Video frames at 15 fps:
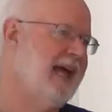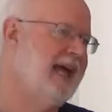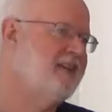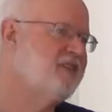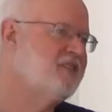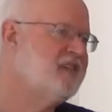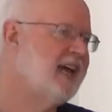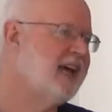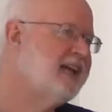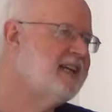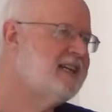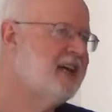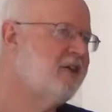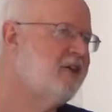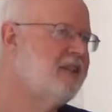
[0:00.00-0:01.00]
And
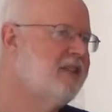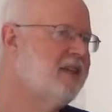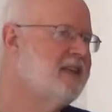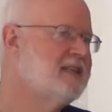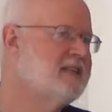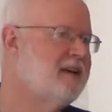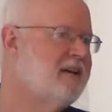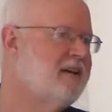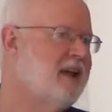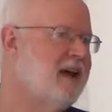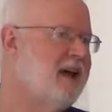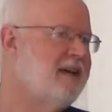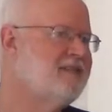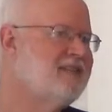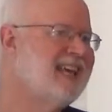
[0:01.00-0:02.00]
secondary things in our
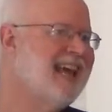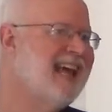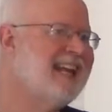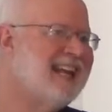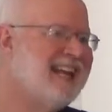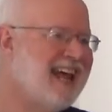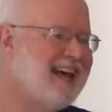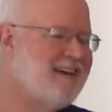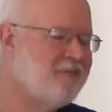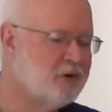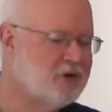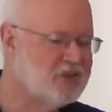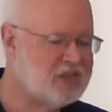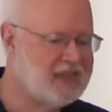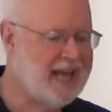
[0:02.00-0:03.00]
lives can
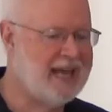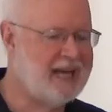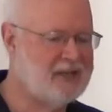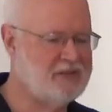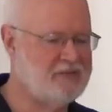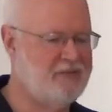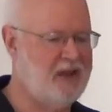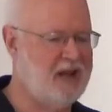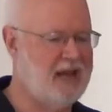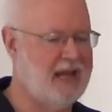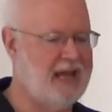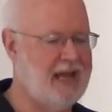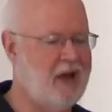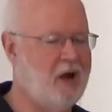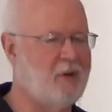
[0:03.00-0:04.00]
never
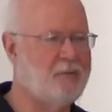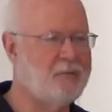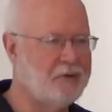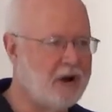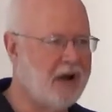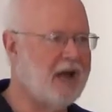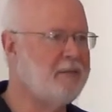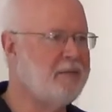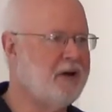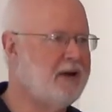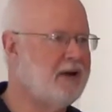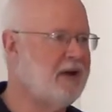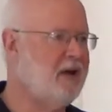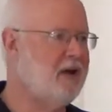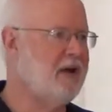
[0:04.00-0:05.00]
satisfy our
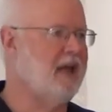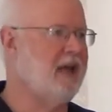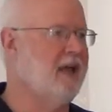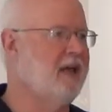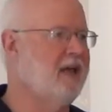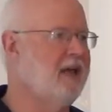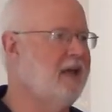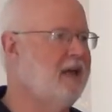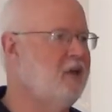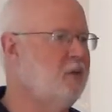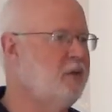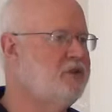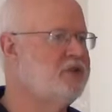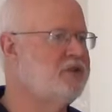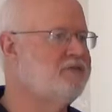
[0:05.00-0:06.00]
primary longing,
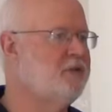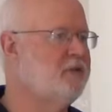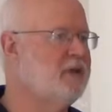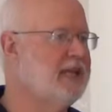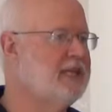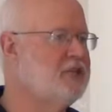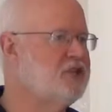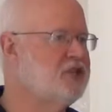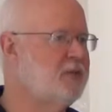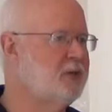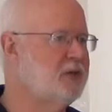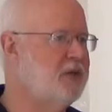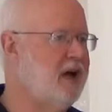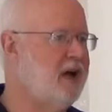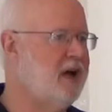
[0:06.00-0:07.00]
which is for relationship
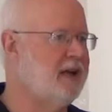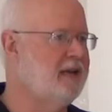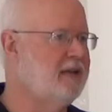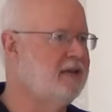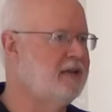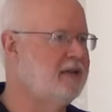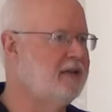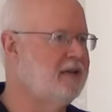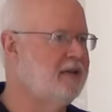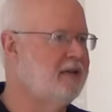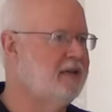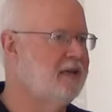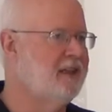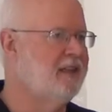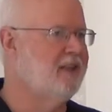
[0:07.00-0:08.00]
with God.
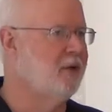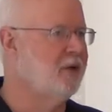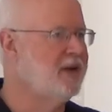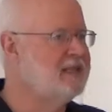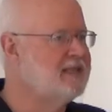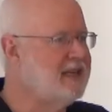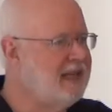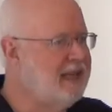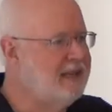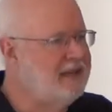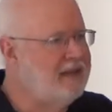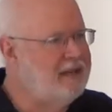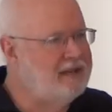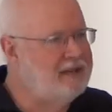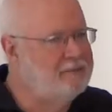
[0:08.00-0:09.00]
There is,
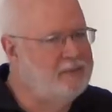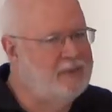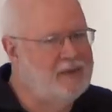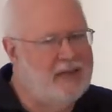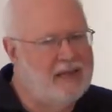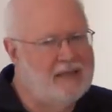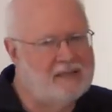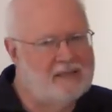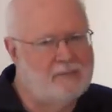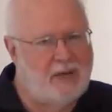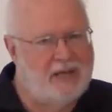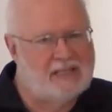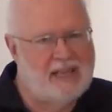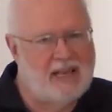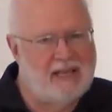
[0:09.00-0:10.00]
um, as
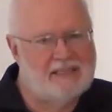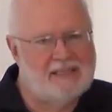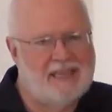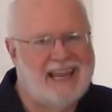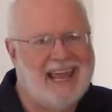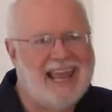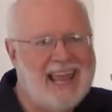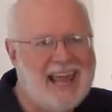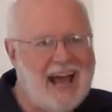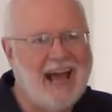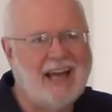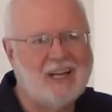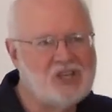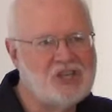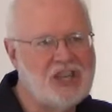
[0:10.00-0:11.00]
Pascal said, a
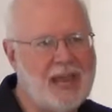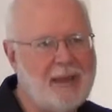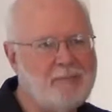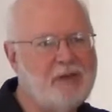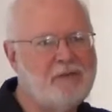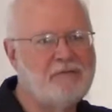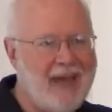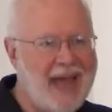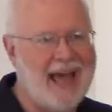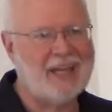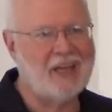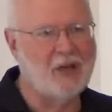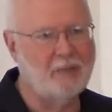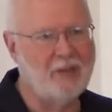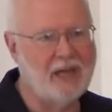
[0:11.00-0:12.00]
God shaped
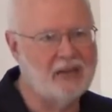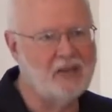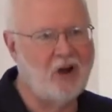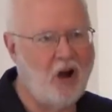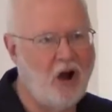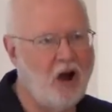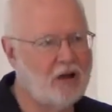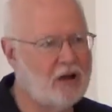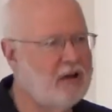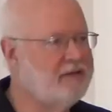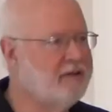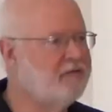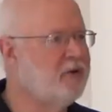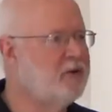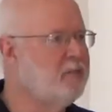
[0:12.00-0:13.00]
vacuum in the heart
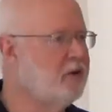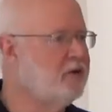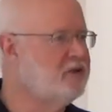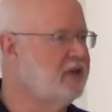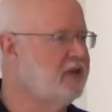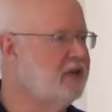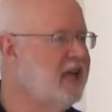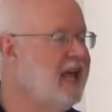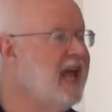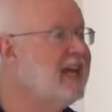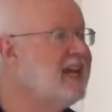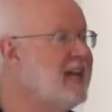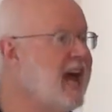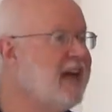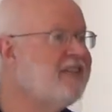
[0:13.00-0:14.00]
of every person.
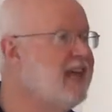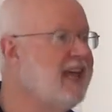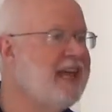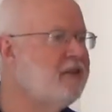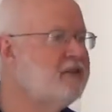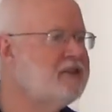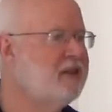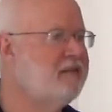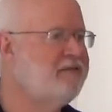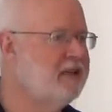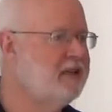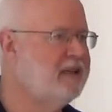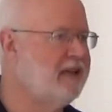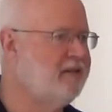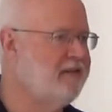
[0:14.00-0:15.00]
Nothing else can
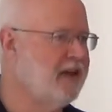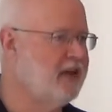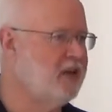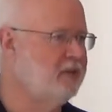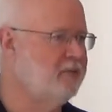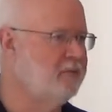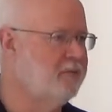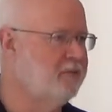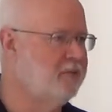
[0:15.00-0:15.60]
fill that vacuum.